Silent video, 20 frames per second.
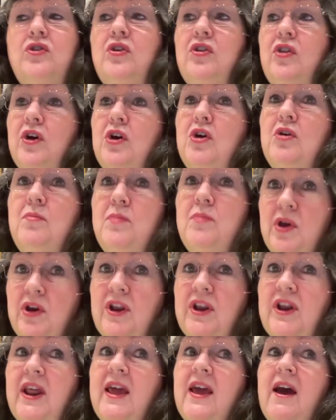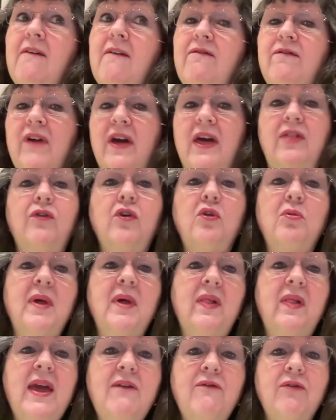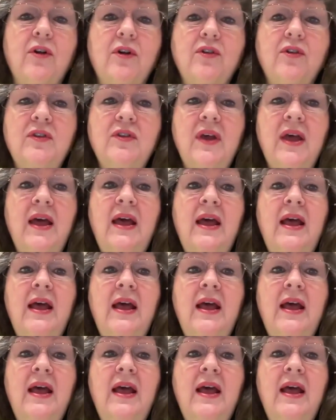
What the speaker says: to the community of faithful believers.